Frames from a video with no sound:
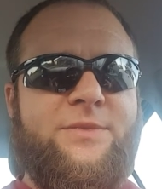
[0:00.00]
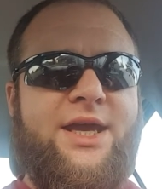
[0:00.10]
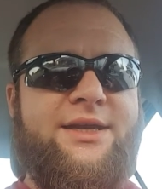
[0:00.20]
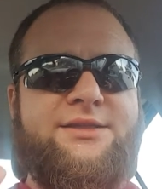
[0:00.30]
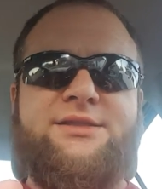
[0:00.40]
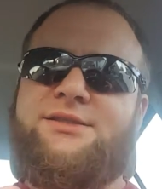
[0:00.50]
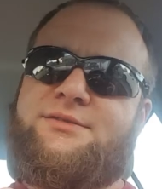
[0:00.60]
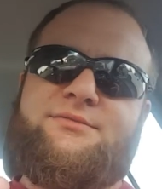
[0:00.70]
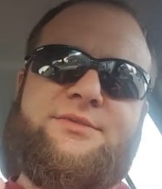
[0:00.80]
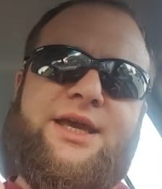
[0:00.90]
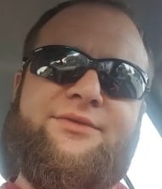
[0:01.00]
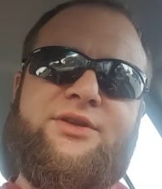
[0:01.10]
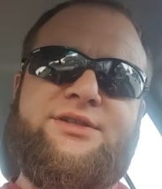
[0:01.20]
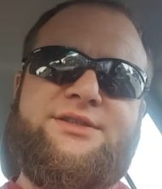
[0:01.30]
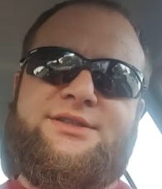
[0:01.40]
Yet it's
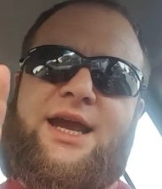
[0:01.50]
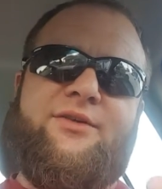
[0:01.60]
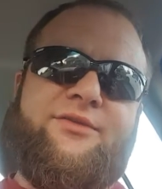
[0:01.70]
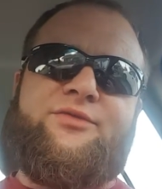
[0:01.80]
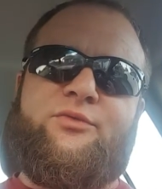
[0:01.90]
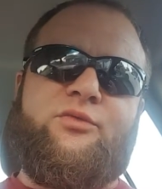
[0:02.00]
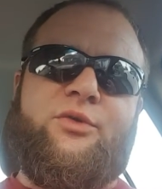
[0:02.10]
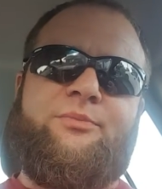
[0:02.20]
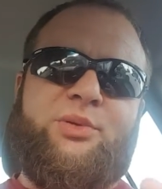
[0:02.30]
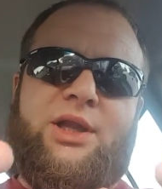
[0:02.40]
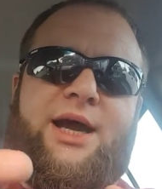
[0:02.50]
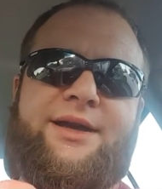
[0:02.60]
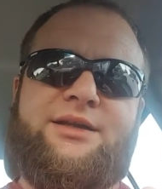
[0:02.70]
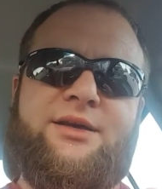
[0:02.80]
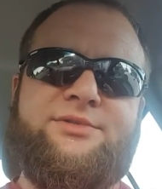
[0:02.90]
yet the sound of the
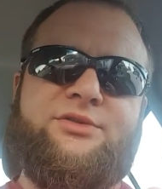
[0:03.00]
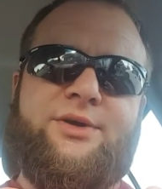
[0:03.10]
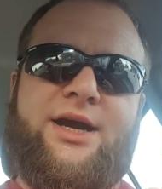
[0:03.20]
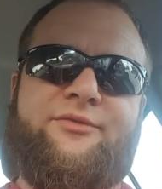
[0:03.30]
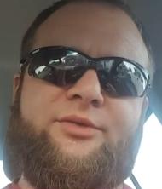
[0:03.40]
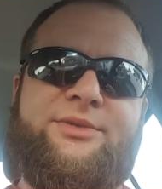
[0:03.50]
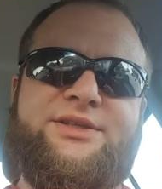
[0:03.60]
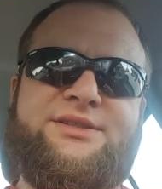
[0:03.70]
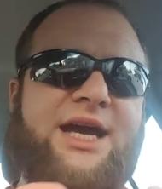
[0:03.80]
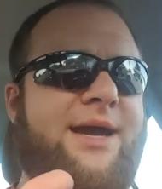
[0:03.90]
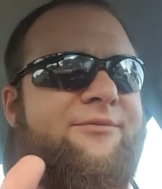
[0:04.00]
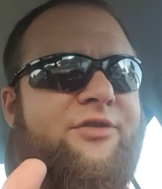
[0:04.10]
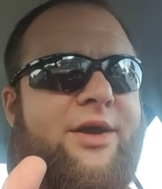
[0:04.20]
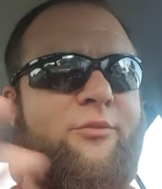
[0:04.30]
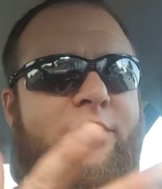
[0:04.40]
plot comes around from this time
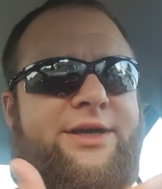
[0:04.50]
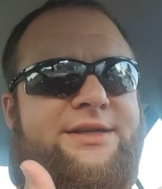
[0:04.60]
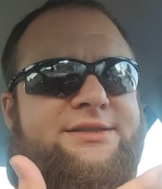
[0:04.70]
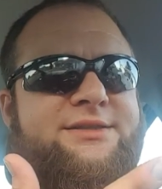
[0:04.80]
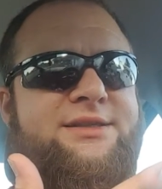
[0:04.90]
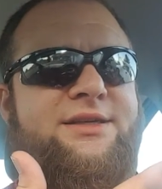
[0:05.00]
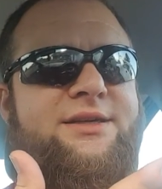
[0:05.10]
frame where he's